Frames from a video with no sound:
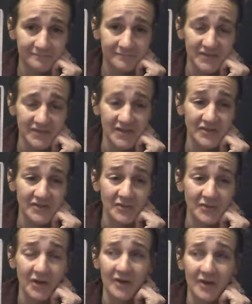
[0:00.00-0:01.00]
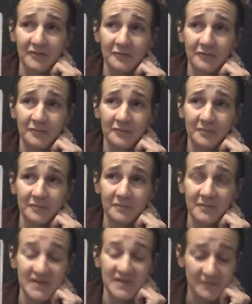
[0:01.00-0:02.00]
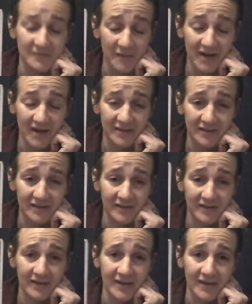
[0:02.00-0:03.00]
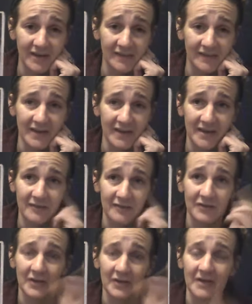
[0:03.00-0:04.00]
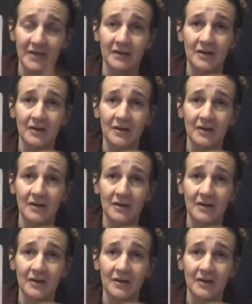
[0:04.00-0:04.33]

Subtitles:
It's also a card of peace of mind. And like, I feel like